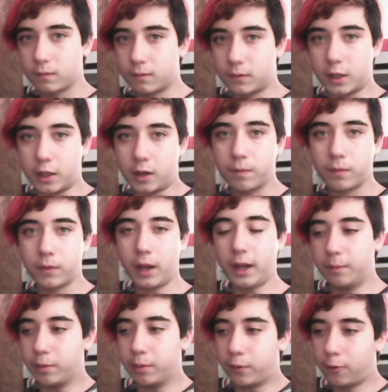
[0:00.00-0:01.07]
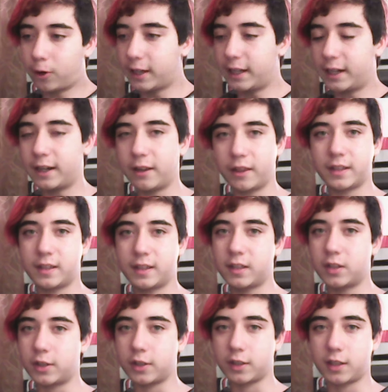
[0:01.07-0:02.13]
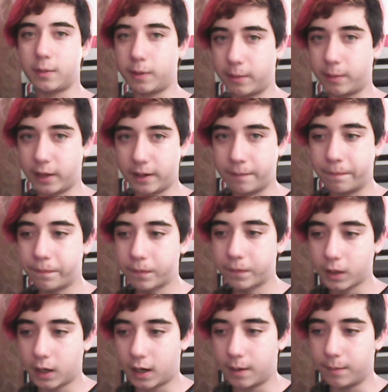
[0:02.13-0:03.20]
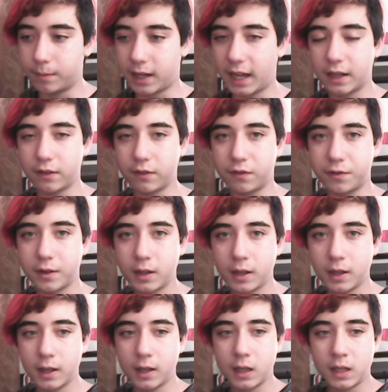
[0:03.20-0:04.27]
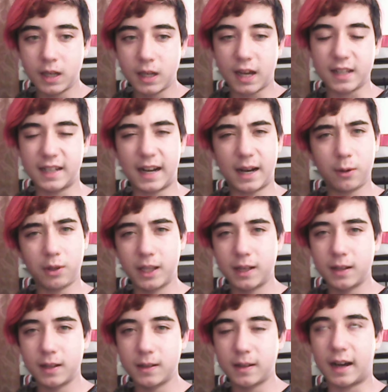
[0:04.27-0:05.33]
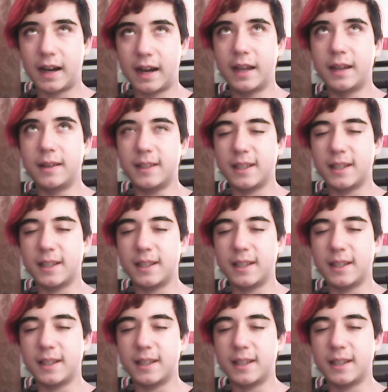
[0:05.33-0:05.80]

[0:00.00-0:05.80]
you know. And before I get into this, this is just gonna be me, kind of as an outlet. I